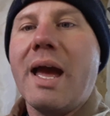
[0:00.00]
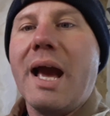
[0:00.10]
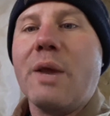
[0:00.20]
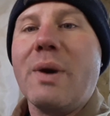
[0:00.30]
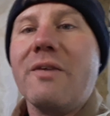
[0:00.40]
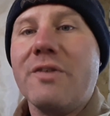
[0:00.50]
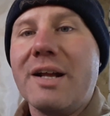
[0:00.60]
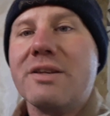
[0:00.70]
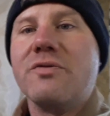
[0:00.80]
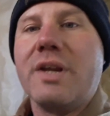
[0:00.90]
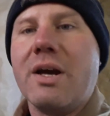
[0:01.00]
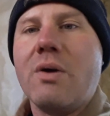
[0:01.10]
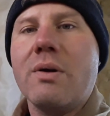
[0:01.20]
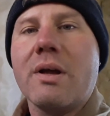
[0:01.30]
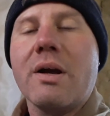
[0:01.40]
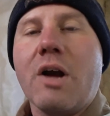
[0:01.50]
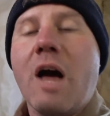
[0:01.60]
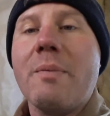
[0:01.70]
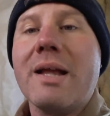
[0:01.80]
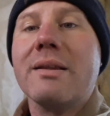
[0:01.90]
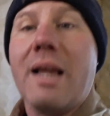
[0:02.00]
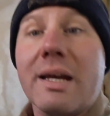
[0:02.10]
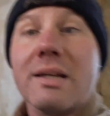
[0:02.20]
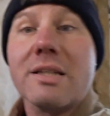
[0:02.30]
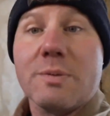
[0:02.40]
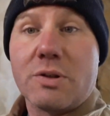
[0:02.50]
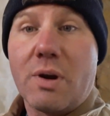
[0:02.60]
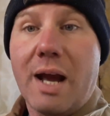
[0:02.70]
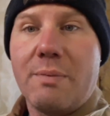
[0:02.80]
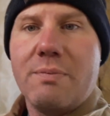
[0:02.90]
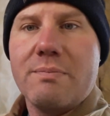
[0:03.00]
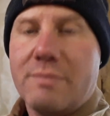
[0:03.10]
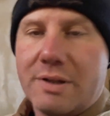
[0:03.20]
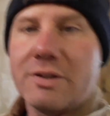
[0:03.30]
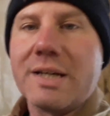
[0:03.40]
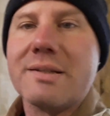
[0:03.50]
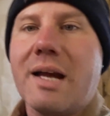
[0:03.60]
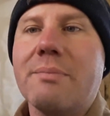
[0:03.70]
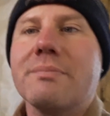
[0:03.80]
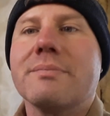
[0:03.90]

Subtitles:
Anyway, if you like this video, comment, like, subscribe. Till next time.